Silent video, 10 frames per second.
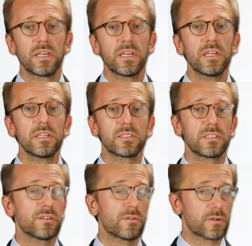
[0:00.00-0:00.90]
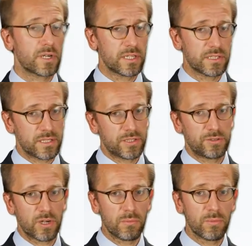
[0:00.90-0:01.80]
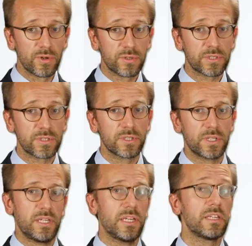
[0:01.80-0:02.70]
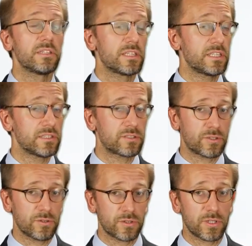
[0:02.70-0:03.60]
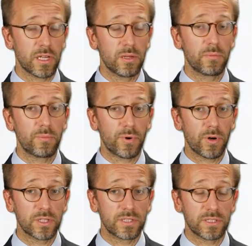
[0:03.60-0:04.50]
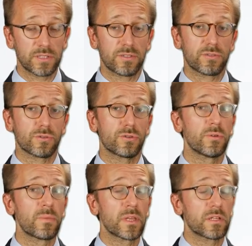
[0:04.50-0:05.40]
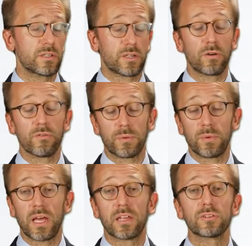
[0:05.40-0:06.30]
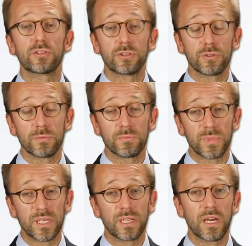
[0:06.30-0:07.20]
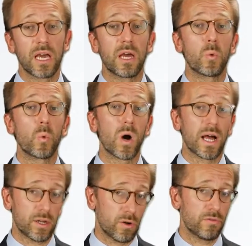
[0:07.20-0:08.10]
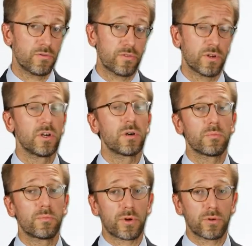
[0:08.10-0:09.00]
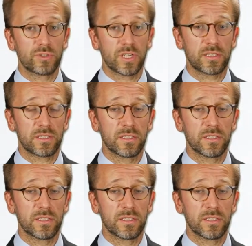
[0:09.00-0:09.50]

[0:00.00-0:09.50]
in the organizational books, in the internal policies. So the recovery plan shouldn't be a one-off project.